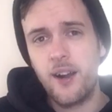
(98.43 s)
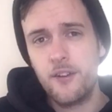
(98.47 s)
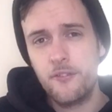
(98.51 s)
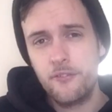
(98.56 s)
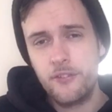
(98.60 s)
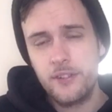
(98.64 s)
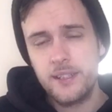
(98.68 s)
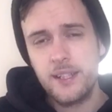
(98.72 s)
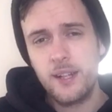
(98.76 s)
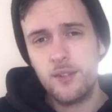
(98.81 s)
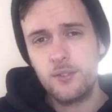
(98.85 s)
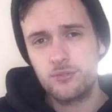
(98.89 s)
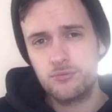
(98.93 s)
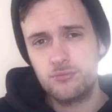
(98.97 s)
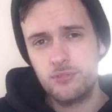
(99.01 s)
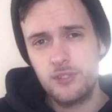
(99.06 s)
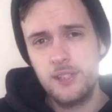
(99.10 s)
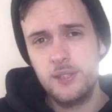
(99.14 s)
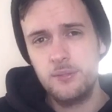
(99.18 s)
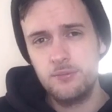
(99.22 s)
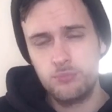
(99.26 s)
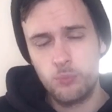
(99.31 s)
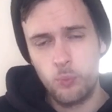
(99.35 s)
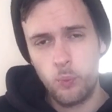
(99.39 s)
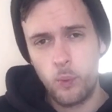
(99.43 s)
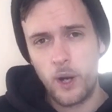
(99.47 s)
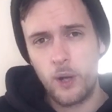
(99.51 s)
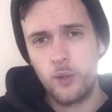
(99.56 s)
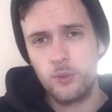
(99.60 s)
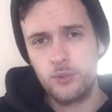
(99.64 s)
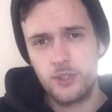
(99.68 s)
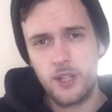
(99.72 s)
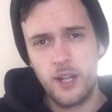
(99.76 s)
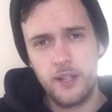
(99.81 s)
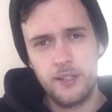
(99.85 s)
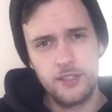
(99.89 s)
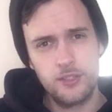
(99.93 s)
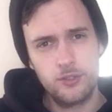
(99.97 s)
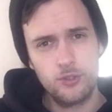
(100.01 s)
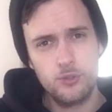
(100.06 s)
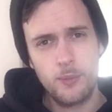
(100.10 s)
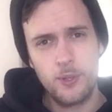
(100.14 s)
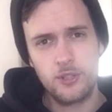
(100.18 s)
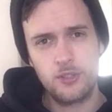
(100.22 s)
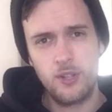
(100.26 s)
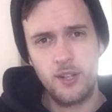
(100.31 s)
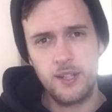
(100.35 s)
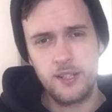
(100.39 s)
I think that was really well done. It's
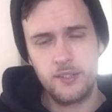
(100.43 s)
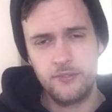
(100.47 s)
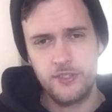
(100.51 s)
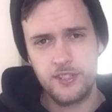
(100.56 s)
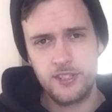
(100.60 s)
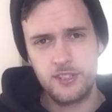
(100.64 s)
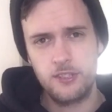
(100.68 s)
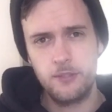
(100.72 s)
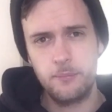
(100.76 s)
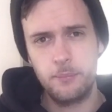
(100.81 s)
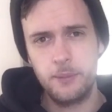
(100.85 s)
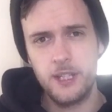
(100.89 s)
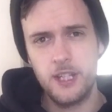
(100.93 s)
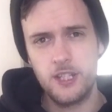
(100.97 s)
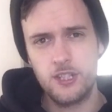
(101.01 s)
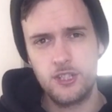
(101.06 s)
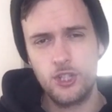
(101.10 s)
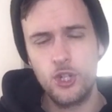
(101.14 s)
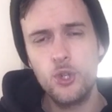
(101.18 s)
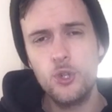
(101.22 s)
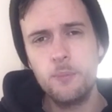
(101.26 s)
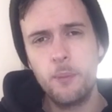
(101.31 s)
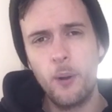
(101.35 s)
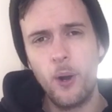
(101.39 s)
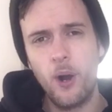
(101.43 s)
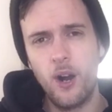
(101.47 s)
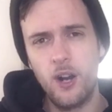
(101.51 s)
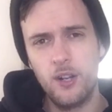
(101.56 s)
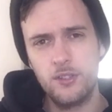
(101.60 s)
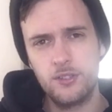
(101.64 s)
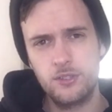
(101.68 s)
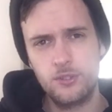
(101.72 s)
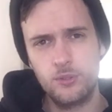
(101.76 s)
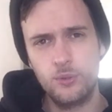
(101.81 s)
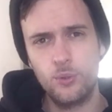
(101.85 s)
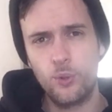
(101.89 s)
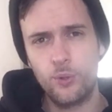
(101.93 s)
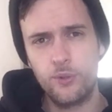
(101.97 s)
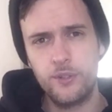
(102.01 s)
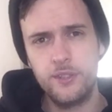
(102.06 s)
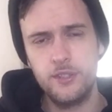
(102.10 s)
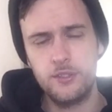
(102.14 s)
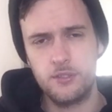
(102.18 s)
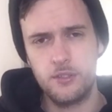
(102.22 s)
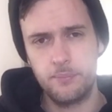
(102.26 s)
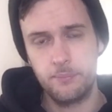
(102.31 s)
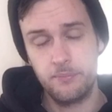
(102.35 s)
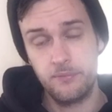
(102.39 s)
almost like this could be a two-part
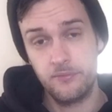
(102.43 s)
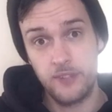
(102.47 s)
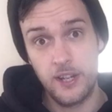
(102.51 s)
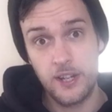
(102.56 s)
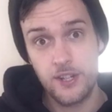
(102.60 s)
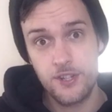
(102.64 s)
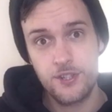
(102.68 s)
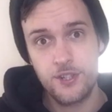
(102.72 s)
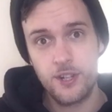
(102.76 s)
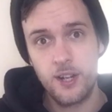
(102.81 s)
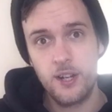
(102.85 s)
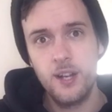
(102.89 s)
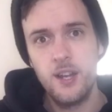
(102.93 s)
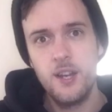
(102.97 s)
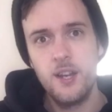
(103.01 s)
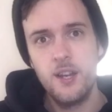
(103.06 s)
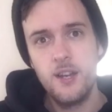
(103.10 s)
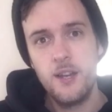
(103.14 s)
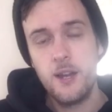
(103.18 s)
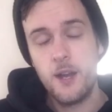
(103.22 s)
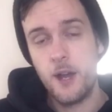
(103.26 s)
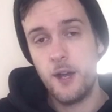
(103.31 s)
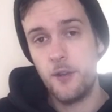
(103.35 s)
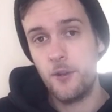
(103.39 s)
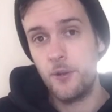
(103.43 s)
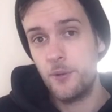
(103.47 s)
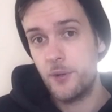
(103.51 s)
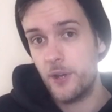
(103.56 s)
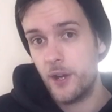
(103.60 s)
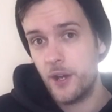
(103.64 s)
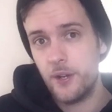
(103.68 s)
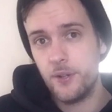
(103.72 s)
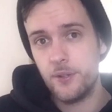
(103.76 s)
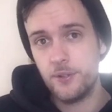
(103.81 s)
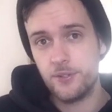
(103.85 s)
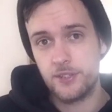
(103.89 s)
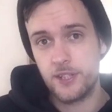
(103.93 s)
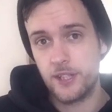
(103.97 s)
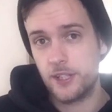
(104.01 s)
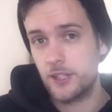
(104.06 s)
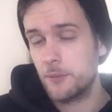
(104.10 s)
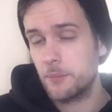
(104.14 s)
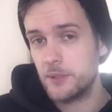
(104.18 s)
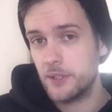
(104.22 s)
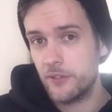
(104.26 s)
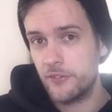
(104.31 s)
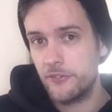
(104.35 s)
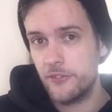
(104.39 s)
story or adventure, and who knows, there
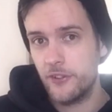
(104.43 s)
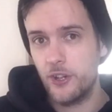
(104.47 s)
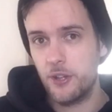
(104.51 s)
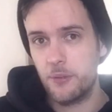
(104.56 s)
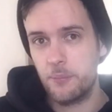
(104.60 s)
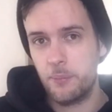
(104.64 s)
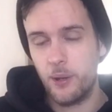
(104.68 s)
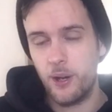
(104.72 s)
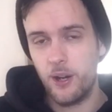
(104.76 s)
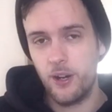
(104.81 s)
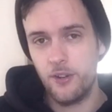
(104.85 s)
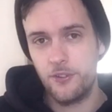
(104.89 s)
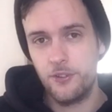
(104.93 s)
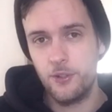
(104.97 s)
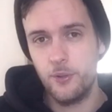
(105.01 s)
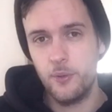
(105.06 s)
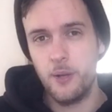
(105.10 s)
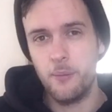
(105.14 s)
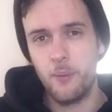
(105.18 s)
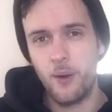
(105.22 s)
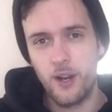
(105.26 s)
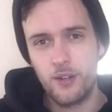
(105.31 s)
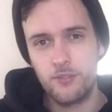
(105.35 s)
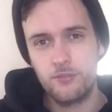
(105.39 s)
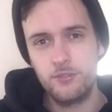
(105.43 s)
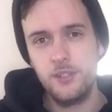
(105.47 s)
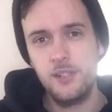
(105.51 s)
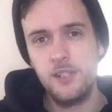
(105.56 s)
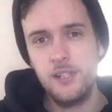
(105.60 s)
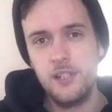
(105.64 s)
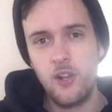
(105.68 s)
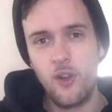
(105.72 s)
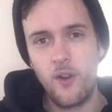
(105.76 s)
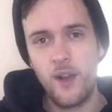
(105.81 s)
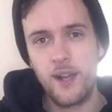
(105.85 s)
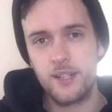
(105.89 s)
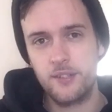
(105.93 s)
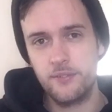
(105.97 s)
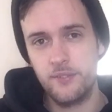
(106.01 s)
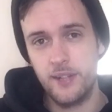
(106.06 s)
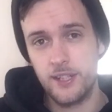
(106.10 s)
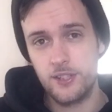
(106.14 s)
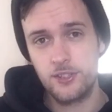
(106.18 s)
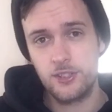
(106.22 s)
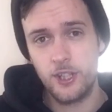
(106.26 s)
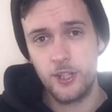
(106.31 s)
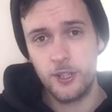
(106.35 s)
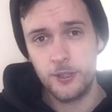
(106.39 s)
could be a third part to it, but I really like
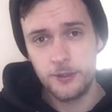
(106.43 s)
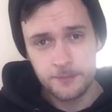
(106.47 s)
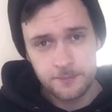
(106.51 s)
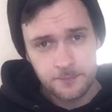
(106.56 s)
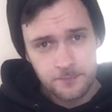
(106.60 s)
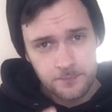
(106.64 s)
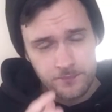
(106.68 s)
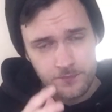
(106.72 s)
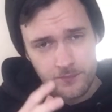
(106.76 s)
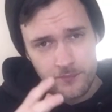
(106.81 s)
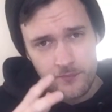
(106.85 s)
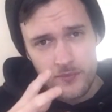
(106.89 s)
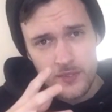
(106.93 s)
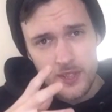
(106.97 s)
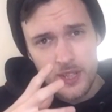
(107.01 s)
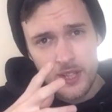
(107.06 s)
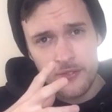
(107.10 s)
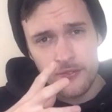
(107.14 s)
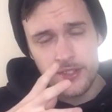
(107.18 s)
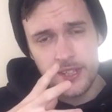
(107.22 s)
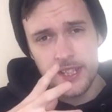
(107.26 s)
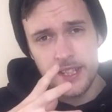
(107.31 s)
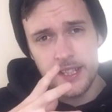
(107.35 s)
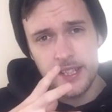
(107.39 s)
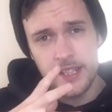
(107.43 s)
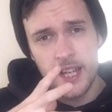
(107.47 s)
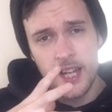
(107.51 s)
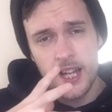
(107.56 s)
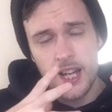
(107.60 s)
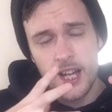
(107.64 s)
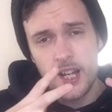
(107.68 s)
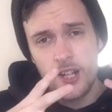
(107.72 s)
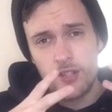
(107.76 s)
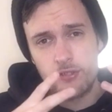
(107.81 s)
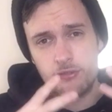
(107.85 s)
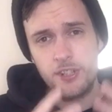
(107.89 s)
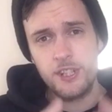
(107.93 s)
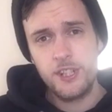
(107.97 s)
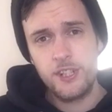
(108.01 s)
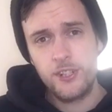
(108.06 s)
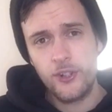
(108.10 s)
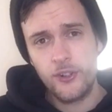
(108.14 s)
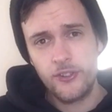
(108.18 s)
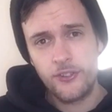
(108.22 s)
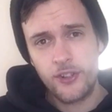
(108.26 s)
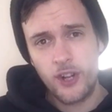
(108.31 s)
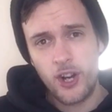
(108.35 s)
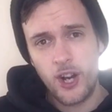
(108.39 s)
that. So the
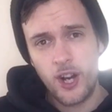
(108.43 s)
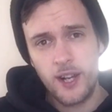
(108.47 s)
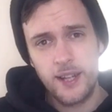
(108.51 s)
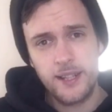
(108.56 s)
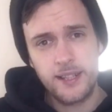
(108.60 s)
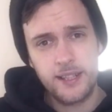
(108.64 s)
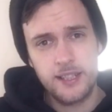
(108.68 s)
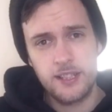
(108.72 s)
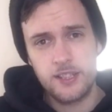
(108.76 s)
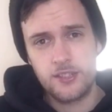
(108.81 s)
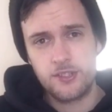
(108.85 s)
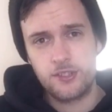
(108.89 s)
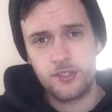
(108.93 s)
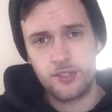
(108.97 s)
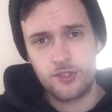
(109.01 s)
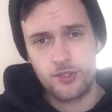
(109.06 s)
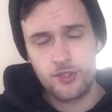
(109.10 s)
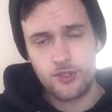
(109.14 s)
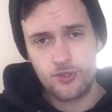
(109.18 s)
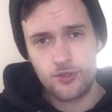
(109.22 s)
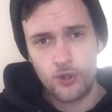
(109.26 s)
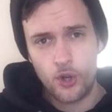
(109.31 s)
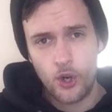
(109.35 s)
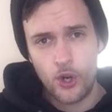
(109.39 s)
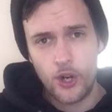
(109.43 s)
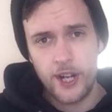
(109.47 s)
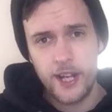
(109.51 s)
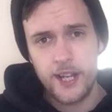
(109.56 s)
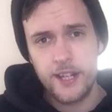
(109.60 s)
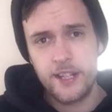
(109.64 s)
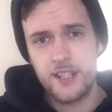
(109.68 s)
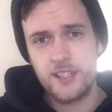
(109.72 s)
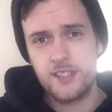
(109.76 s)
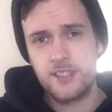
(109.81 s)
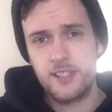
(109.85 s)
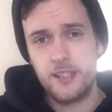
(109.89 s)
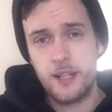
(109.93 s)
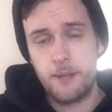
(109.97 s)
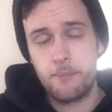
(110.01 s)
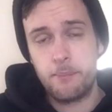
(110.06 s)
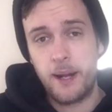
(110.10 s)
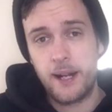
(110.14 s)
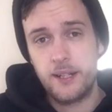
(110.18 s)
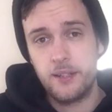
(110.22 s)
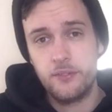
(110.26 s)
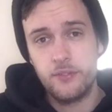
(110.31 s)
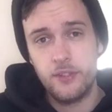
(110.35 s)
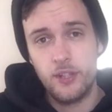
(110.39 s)
Recon Dalek is destroyed, it's in the
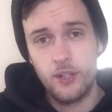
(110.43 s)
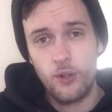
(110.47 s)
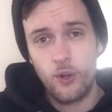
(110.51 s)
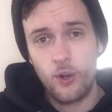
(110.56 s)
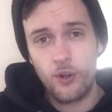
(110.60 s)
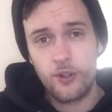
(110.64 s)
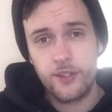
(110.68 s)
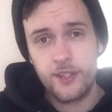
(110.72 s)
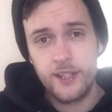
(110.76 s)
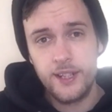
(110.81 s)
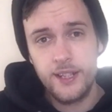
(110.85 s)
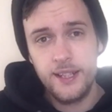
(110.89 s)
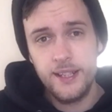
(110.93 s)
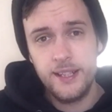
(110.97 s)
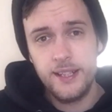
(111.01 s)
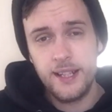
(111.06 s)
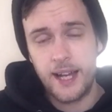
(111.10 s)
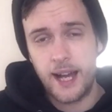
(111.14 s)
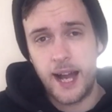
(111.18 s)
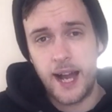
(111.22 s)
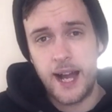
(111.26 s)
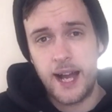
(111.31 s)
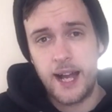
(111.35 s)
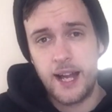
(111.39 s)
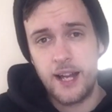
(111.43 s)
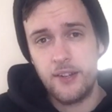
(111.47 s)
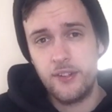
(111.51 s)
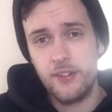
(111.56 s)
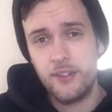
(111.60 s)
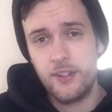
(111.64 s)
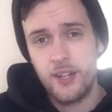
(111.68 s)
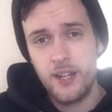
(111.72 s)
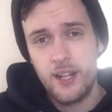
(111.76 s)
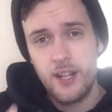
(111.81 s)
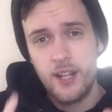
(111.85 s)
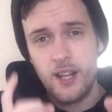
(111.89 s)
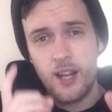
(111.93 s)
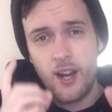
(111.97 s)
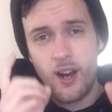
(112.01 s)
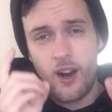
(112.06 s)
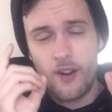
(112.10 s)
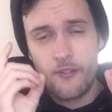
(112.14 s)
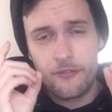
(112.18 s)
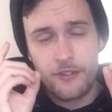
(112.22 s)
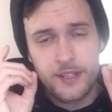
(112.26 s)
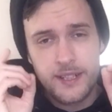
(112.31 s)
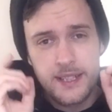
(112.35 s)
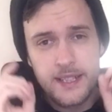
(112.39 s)
back of the lorry, and
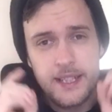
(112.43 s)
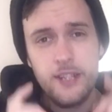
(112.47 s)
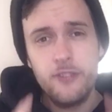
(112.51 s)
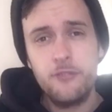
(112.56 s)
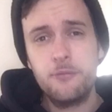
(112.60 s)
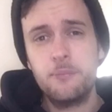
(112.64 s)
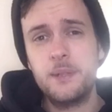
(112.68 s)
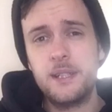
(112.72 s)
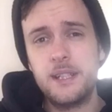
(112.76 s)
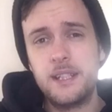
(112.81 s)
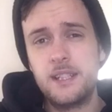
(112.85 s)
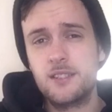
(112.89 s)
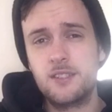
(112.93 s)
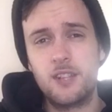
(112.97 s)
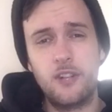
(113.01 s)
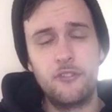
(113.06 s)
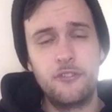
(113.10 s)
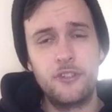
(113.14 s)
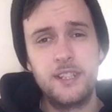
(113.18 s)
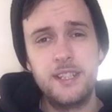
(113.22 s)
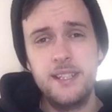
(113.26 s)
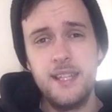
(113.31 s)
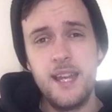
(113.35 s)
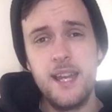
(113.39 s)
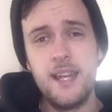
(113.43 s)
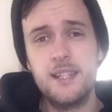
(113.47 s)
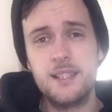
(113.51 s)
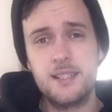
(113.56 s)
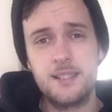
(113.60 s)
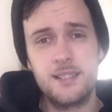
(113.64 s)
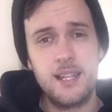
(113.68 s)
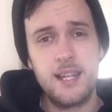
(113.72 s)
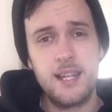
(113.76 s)
forgive me because I forget his